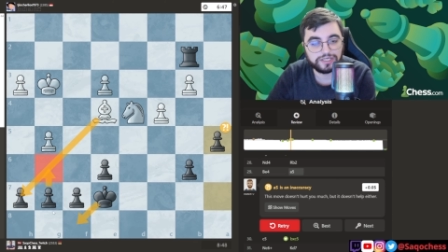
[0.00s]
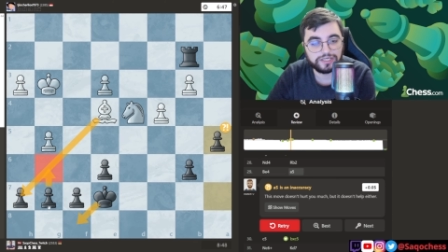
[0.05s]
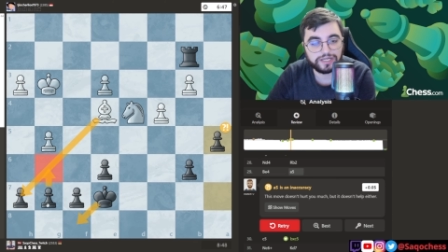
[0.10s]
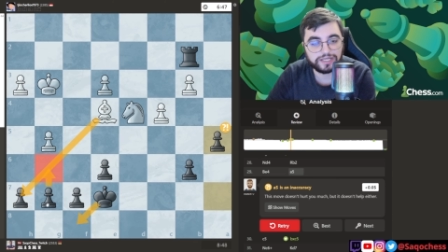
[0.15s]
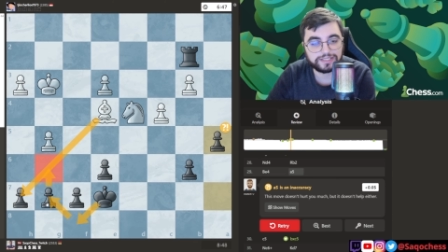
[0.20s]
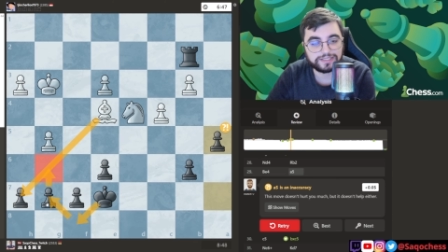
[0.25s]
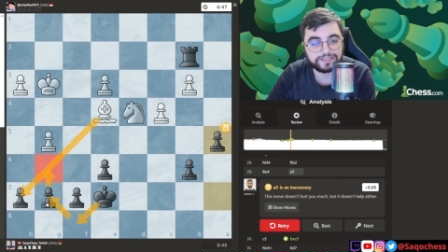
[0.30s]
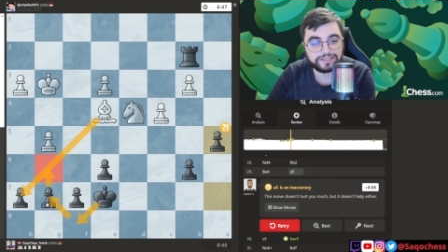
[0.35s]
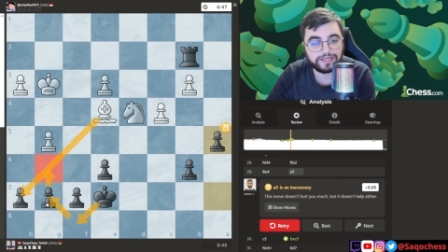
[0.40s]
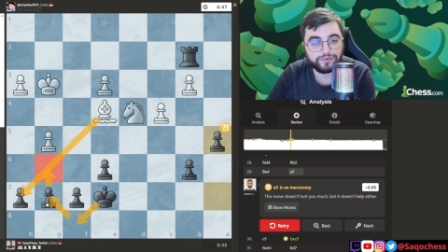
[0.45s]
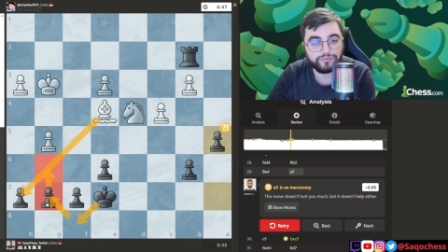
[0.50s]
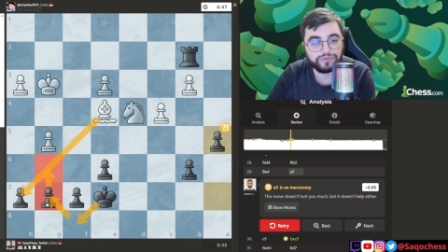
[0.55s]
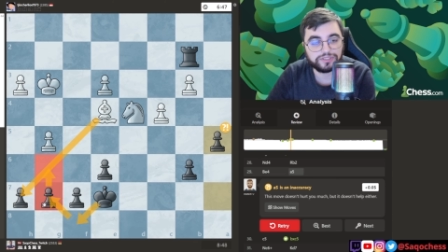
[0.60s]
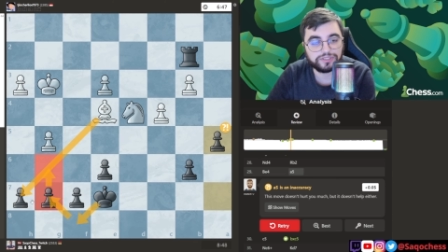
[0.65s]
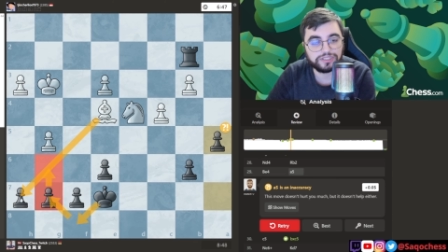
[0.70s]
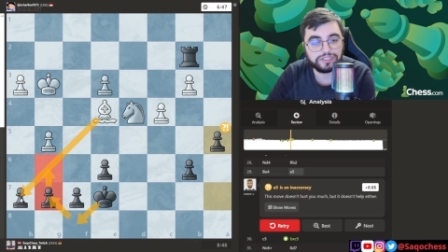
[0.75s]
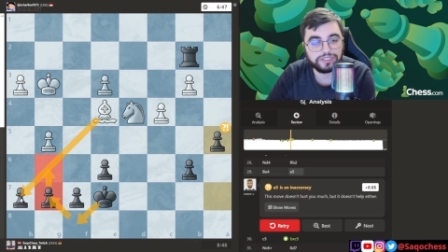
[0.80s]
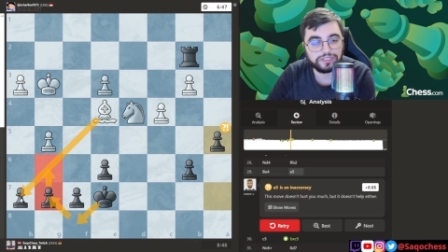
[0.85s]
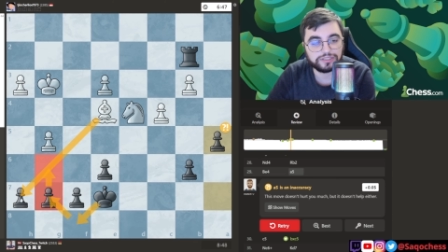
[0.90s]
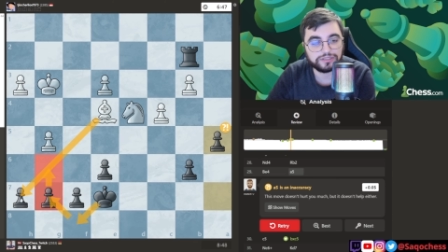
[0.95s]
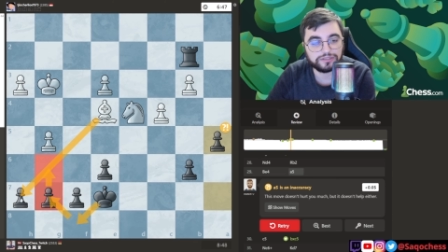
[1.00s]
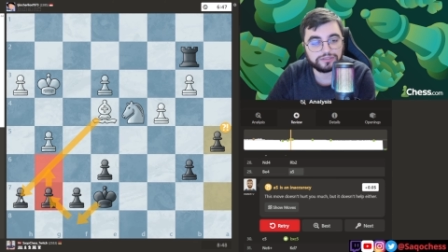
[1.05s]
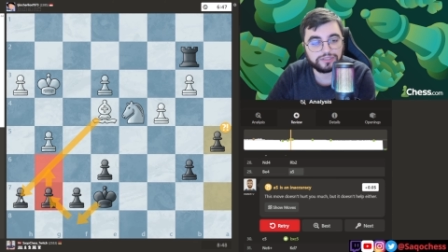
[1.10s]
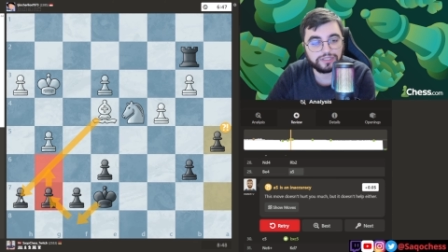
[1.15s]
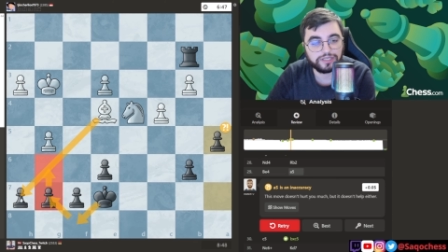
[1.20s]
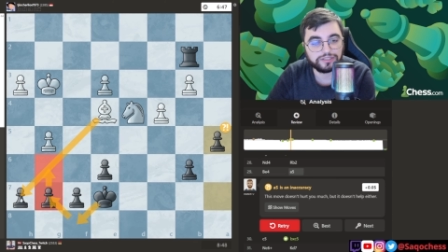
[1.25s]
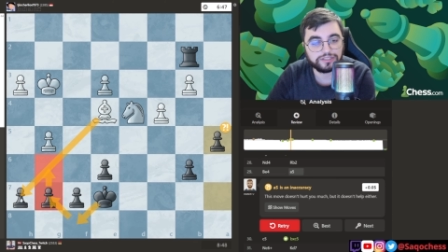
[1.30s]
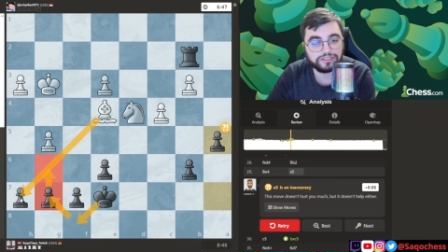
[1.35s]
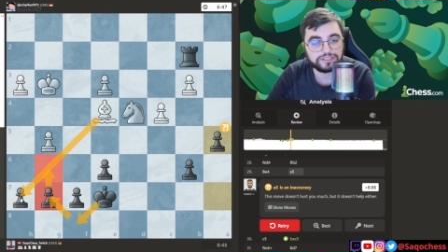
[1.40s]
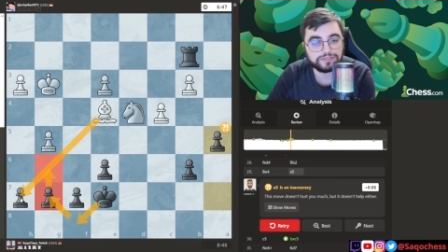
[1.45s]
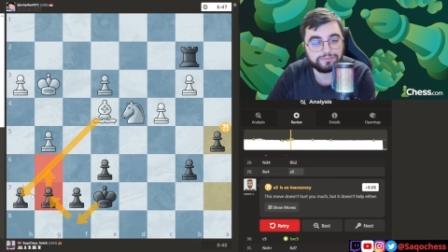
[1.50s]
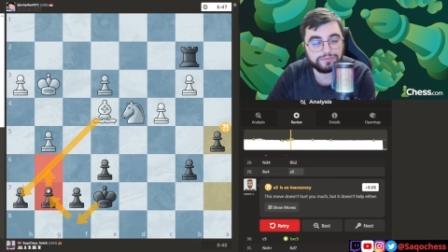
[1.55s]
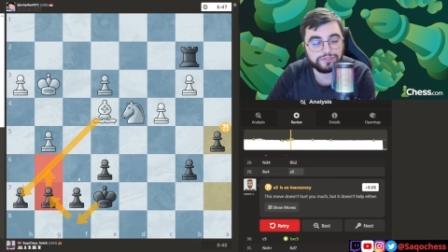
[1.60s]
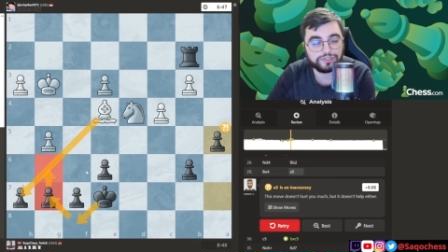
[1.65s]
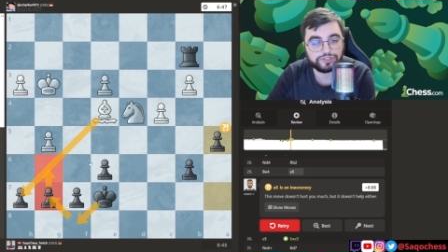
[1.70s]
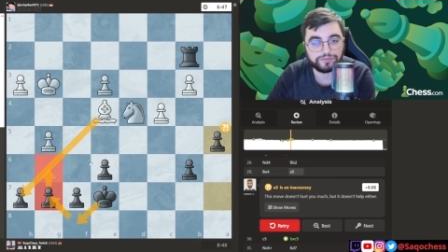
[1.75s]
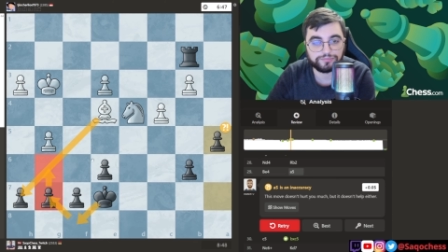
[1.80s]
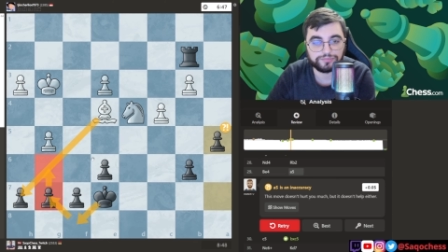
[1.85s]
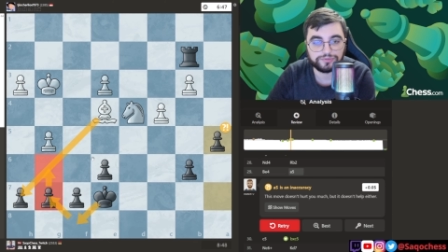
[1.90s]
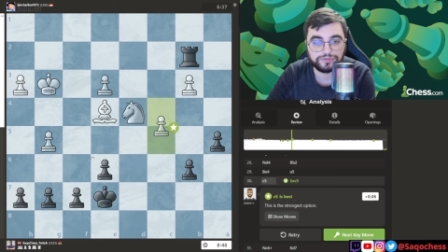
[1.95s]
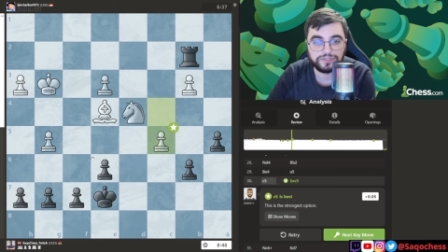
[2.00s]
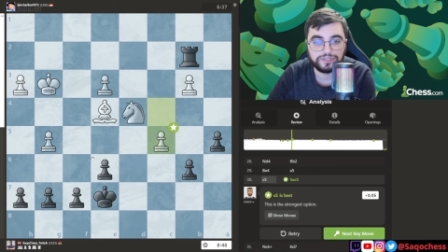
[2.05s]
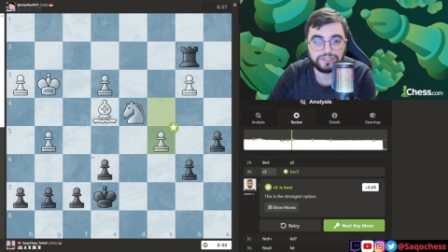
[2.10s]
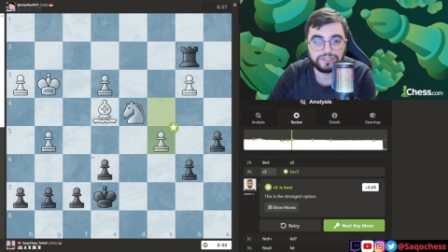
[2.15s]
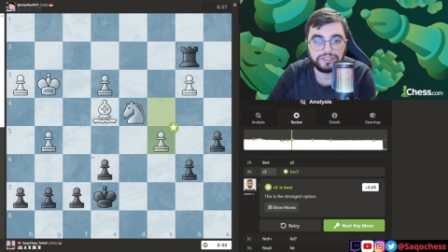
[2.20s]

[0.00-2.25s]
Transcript: Next come with king and take this bishop.